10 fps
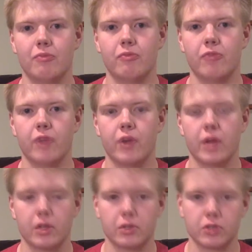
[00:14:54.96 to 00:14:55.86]
very
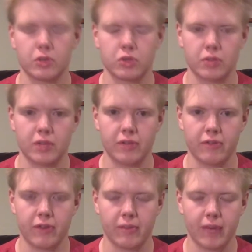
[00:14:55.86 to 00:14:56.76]
close social media
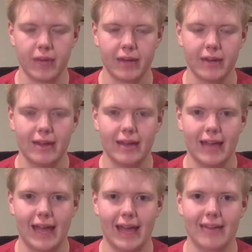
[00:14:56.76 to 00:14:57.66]
friend of mine,
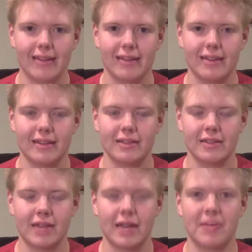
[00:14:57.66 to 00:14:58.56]
and his
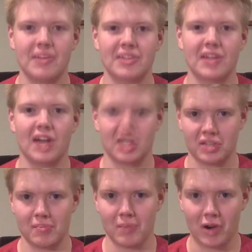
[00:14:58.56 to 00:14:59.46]
name is
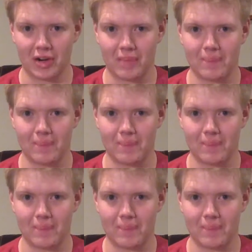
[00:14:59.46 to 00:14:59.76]
Austin Burke.